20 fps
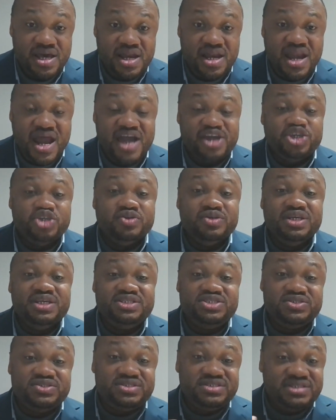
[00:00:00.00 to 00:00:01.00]
Like you need
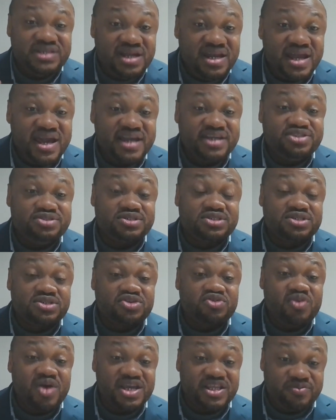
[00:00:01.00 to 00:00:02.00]
to select the
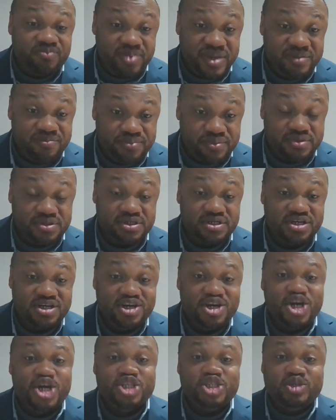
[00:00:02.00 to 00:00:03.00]
correct people
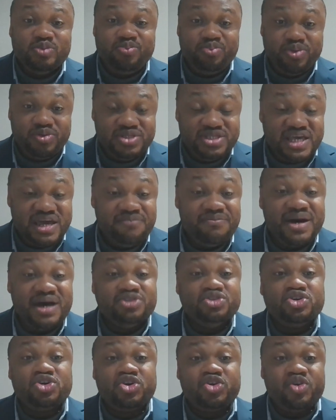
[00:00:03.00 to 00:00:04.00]
to put them
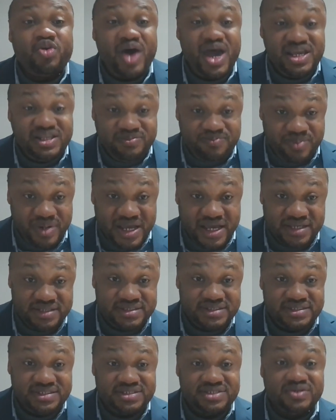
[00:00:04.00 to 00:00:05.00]
at the right
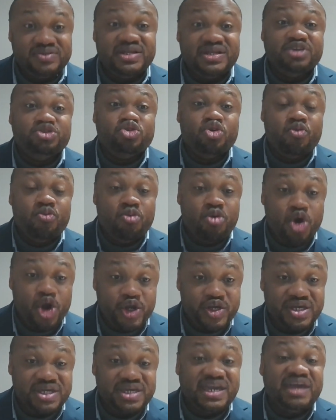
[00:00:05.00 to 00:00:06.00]
place so that the
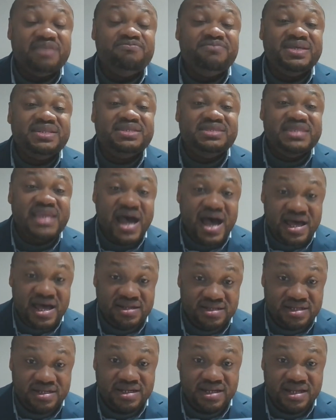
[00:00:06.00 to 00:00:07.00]
work can be
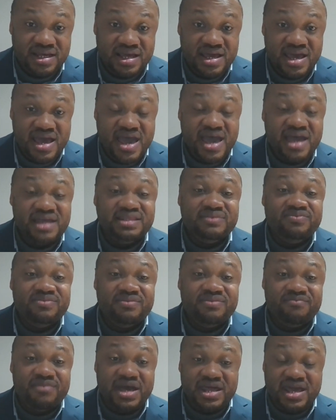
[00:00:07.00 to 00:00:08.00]
done and
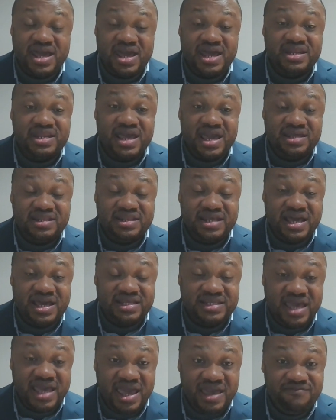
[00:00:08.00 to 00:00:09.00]

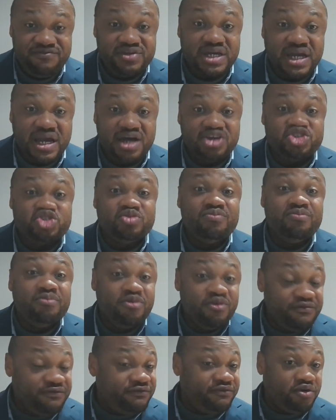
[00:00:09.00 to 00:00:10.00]
have the country
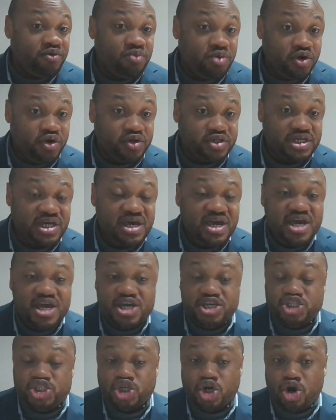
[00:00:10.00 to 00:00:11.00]
move forward.
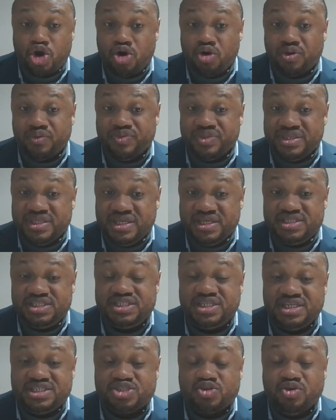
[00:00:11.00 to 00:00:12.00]
So this
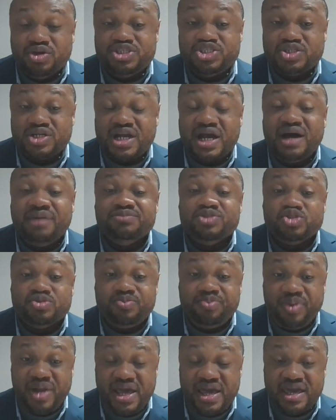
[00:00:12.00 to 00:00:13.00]
is going to come to
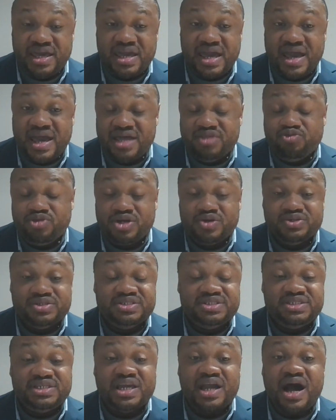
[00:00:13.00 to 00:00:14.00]
play, and we're going to
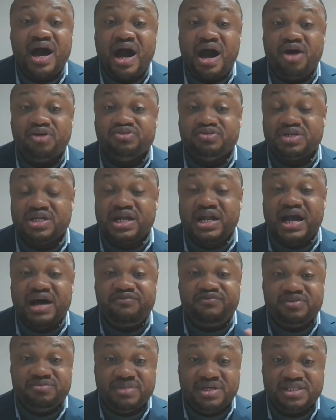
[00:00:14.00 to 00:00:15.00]
see how the
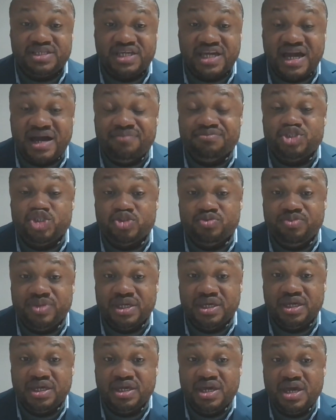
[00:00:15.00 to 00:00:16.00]
government come to
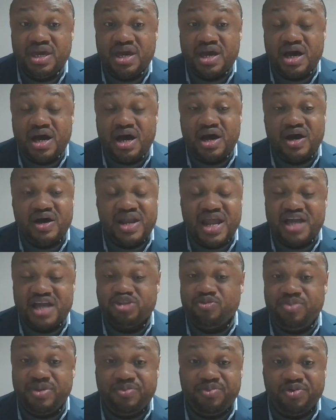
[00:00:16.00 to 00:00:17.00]
be, like
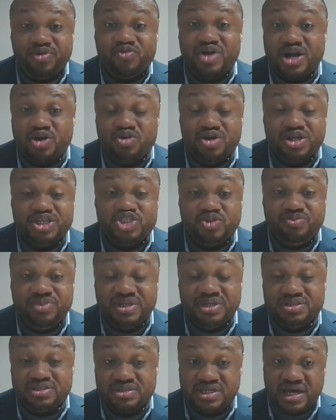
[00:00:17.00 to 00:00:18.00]
the people who are going to be
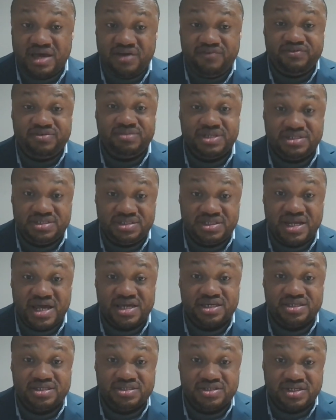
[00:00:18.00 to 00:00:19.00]
in the government,
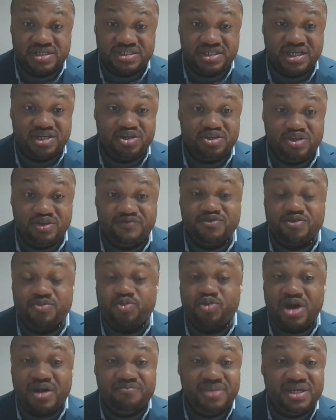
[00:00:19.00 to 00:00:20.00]
like in the executive, the
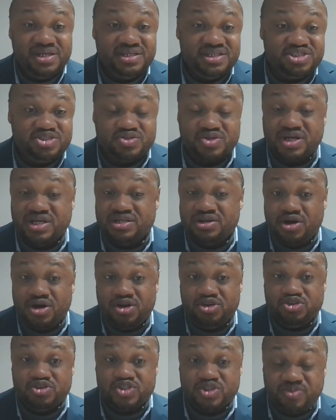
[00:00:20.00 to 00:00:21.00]
prime minister, and
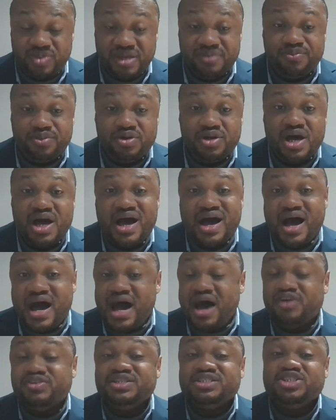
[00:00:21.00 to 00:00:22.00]
all those people,
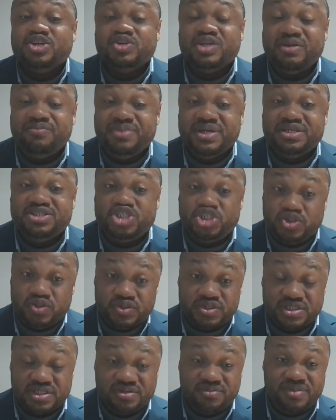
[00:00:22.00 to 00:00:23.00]
how they're going to be
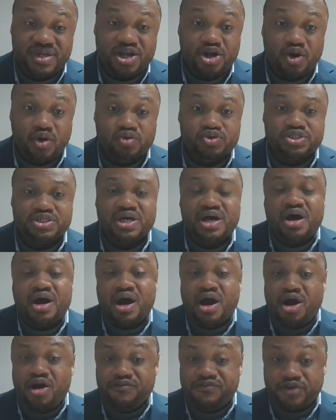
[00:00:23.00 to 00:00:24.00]
chosen. Because
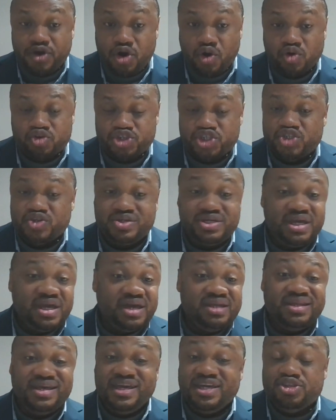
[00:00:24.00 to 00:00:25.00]
of course you
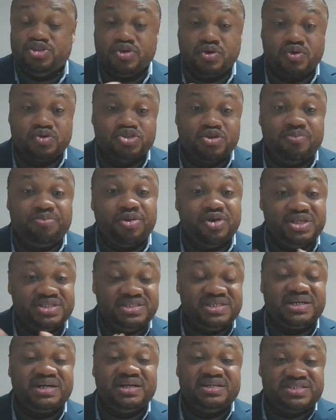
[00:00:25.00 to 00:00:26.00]
can't ignore the
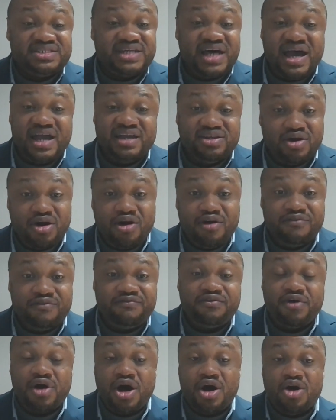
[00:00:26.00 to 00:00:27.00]
political side of
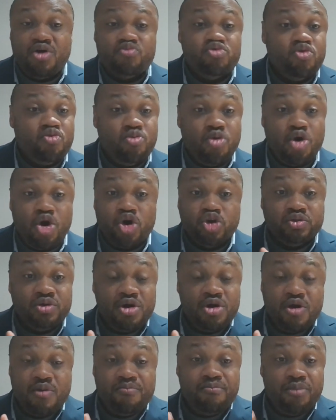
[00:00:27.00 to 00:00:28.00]
who won
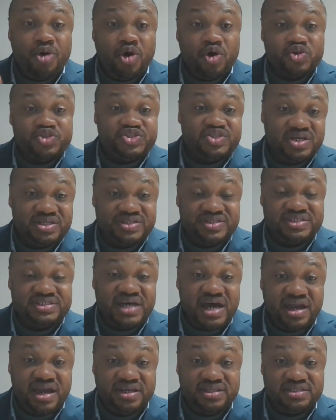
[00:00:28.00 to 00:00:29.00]
most
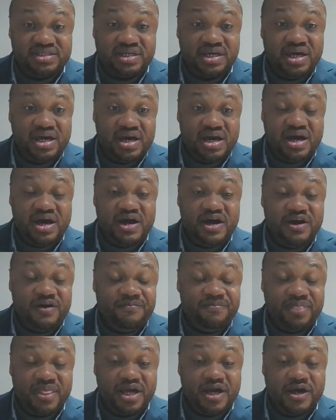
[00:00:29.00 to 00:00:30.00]
sides
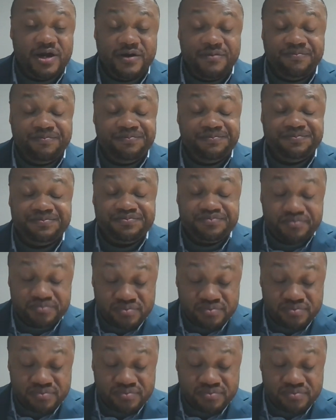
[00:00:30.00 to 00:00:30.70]
um, um,